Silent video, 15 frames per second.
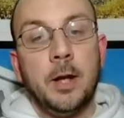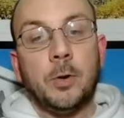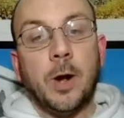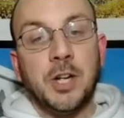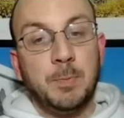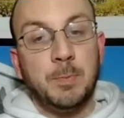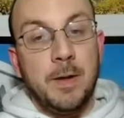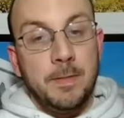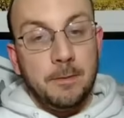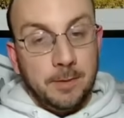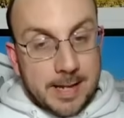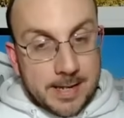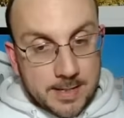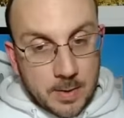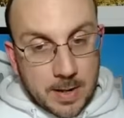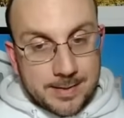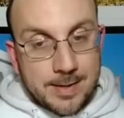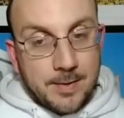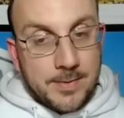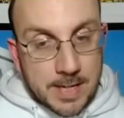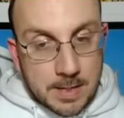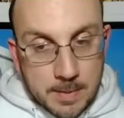Krejci played the least at
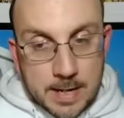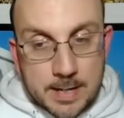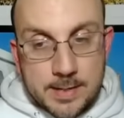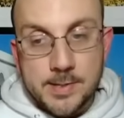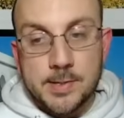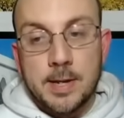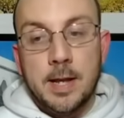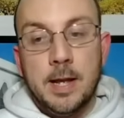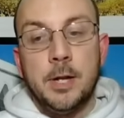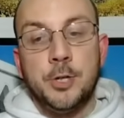17 minutes,